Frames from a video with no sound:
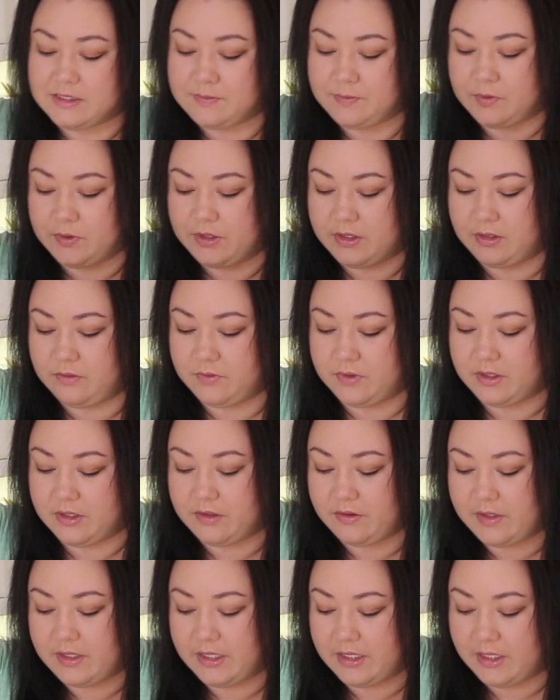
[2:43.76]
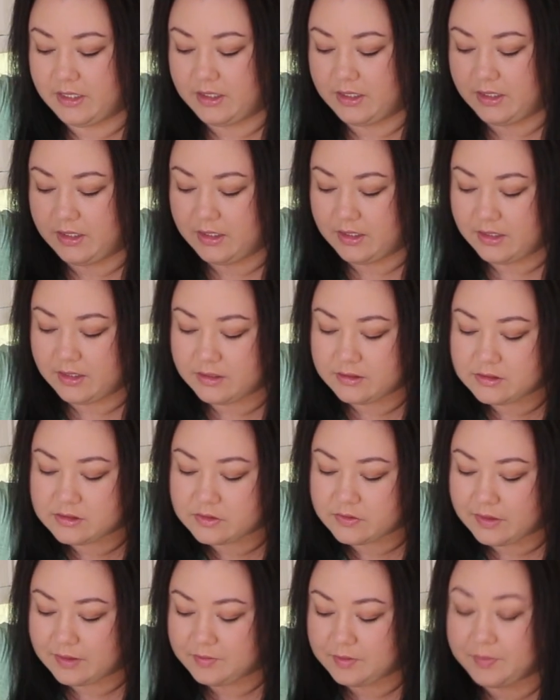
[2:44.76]
point you want to go ahead and
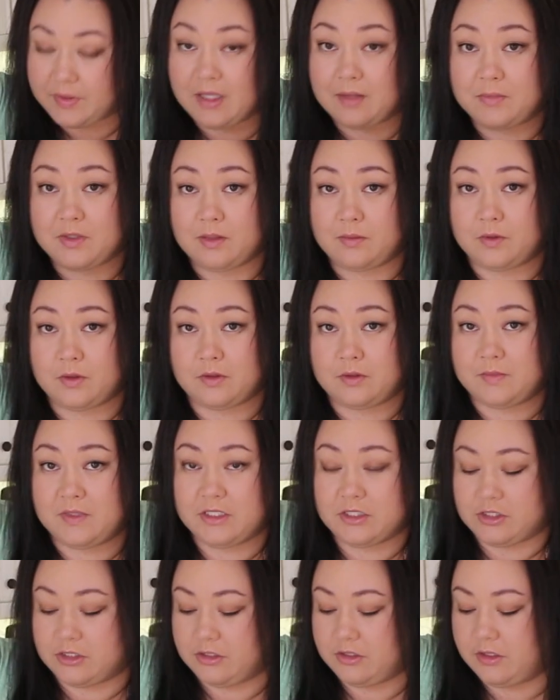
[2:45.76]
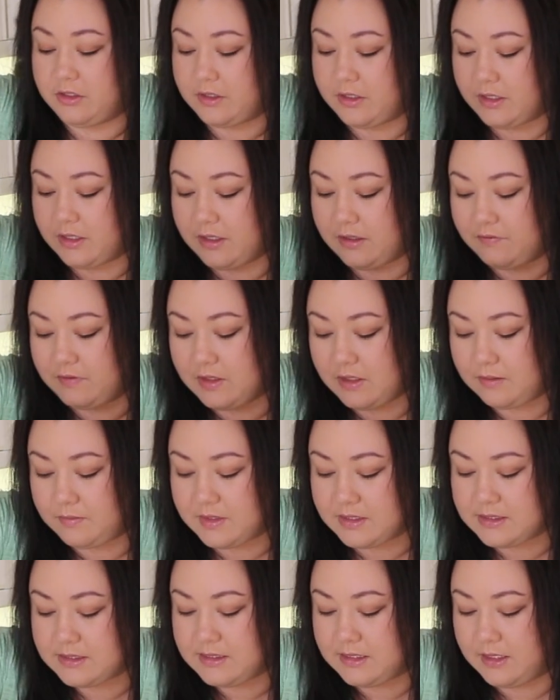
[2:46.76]
scrape the bottom of the bowl to make sure you got everything
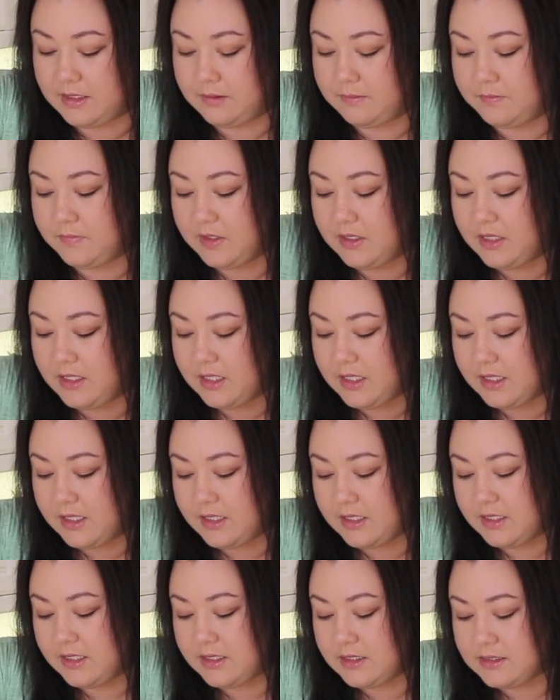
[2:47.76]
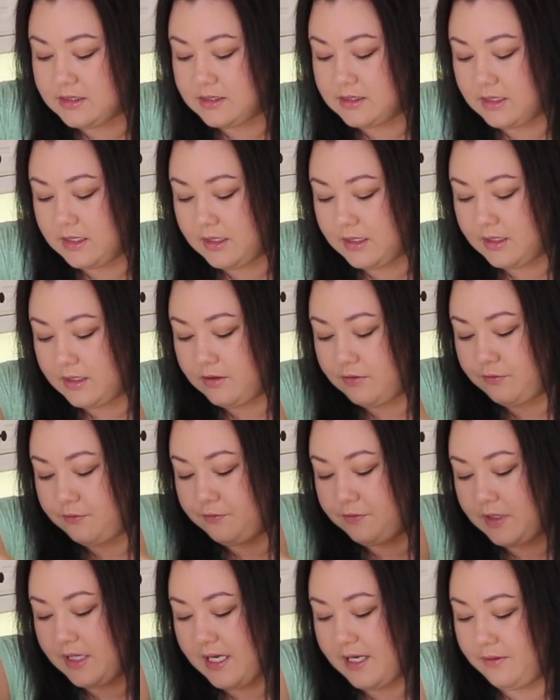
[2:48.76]
mixed in. This
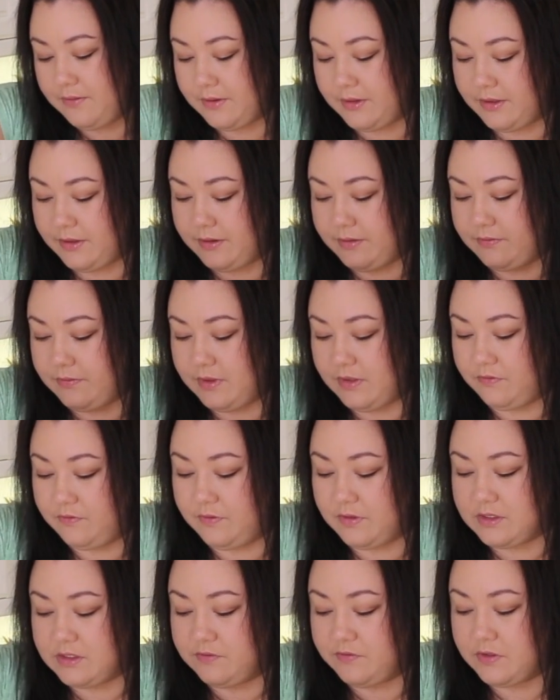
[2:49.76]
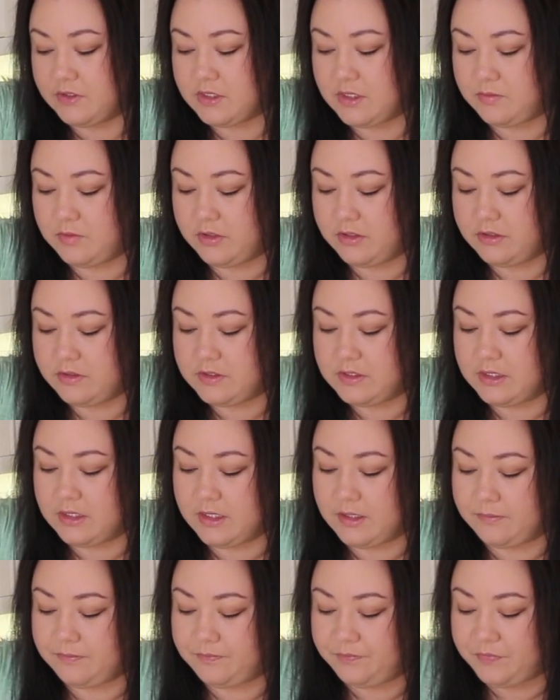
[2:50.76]
flour, if it's the first time you're using
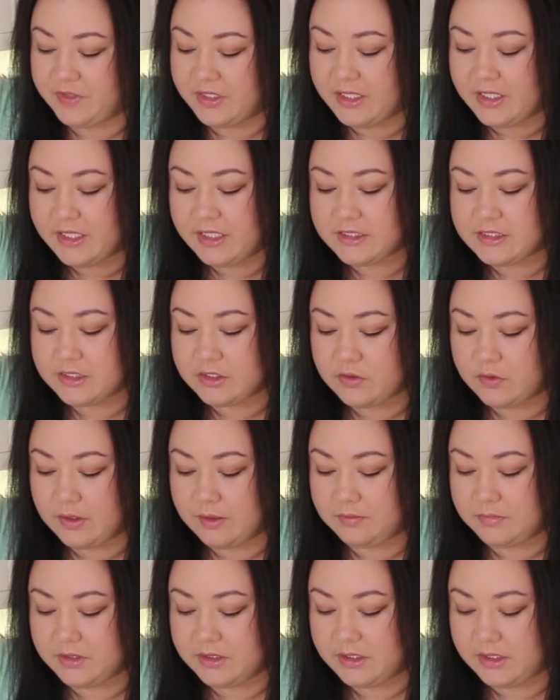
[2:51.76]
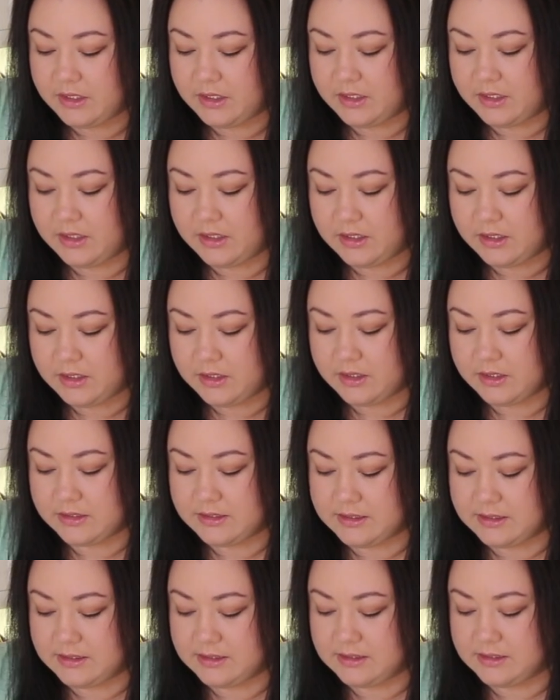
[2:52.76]
it, it's a crumbly
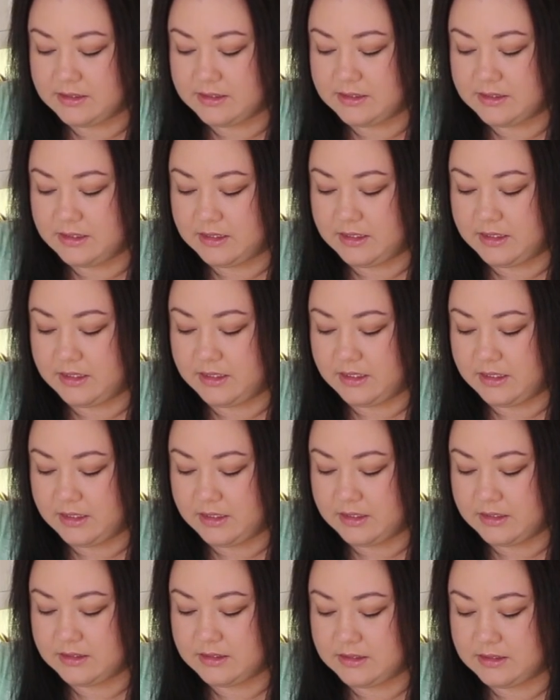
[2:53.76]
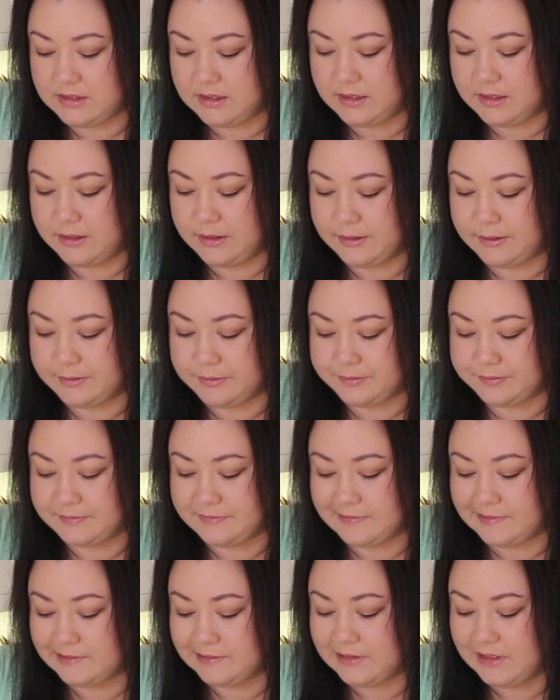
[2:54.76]
consistency. It's
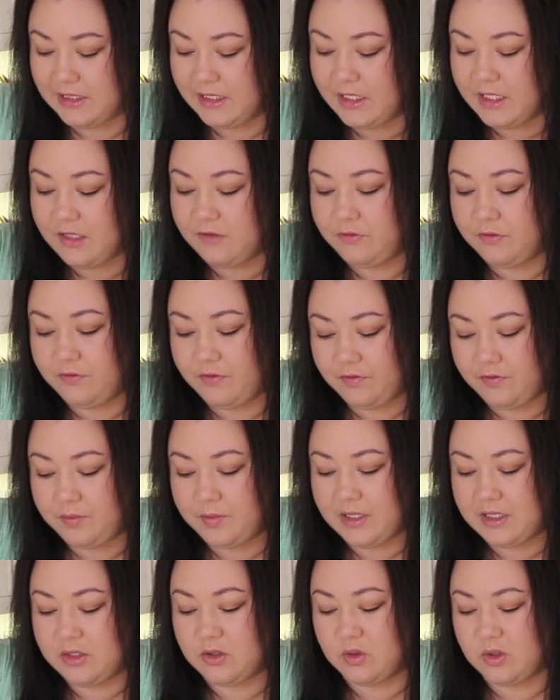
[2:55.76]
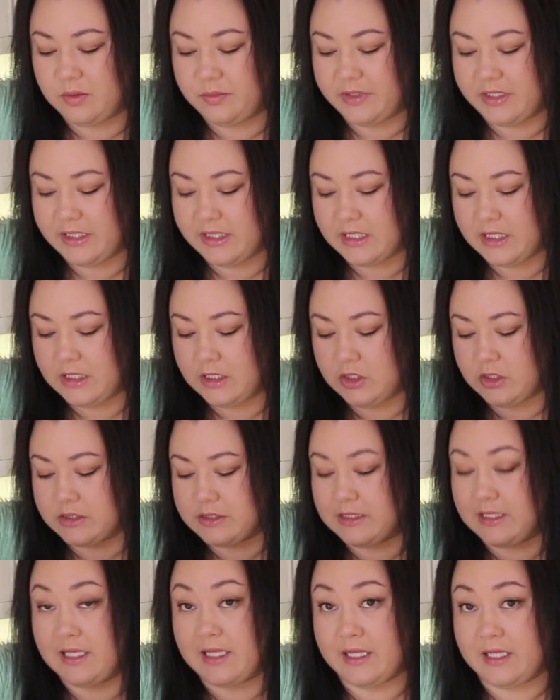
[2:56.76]
if you've ever made cornbread, it kind of
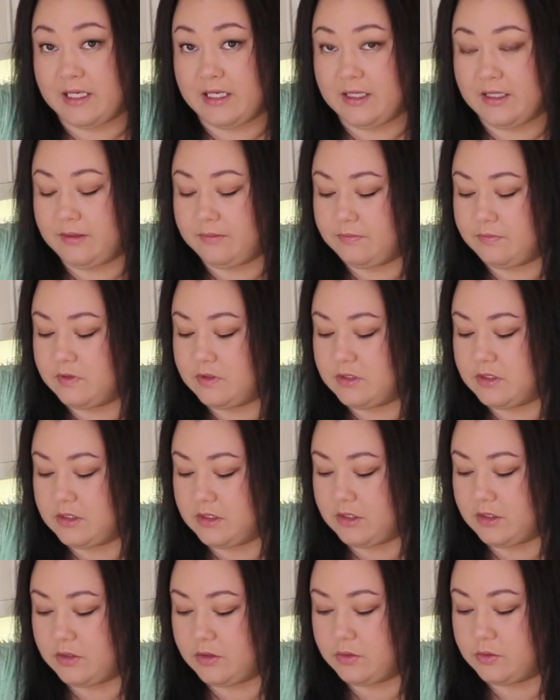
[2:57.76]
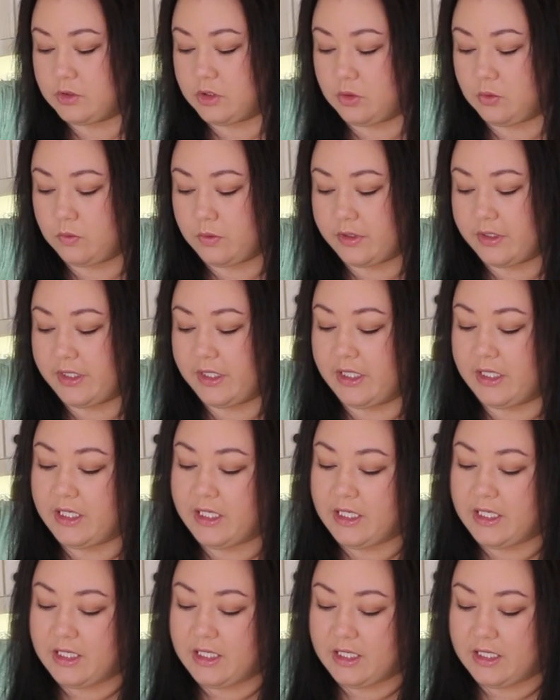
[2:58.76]
looks like that, so don't worry.
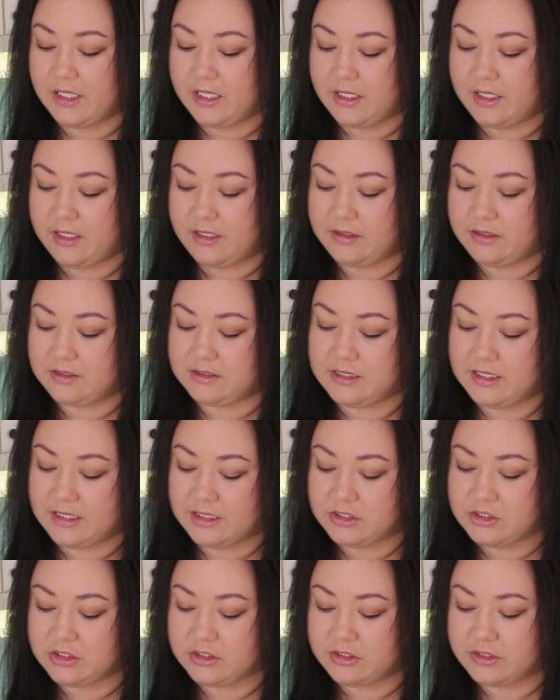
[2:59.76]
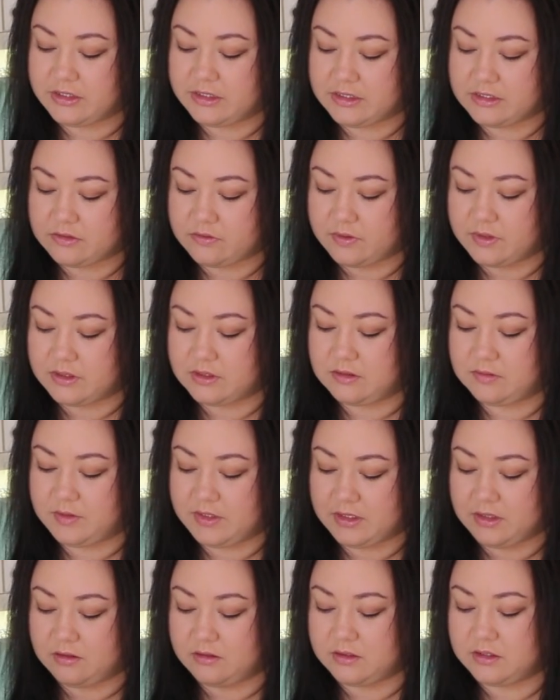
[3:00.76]
The texture is going to be
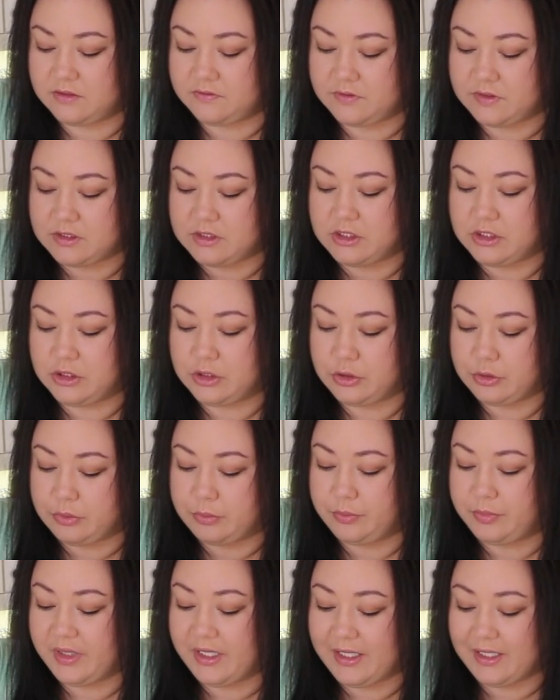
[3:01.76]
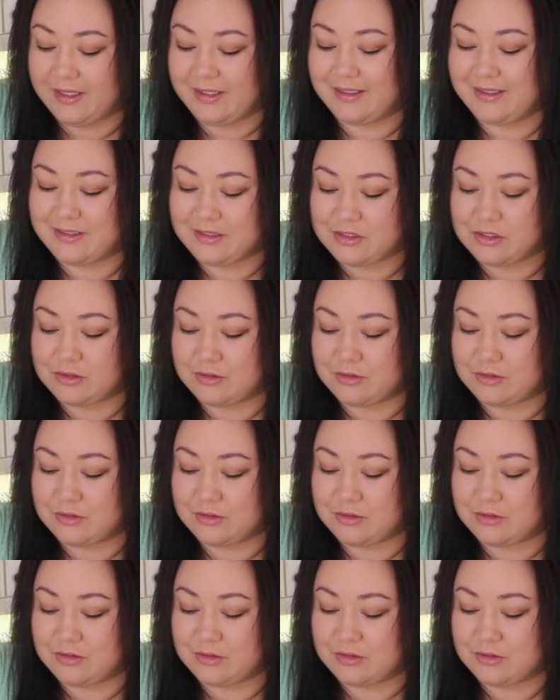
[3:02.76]
a little different too, but it's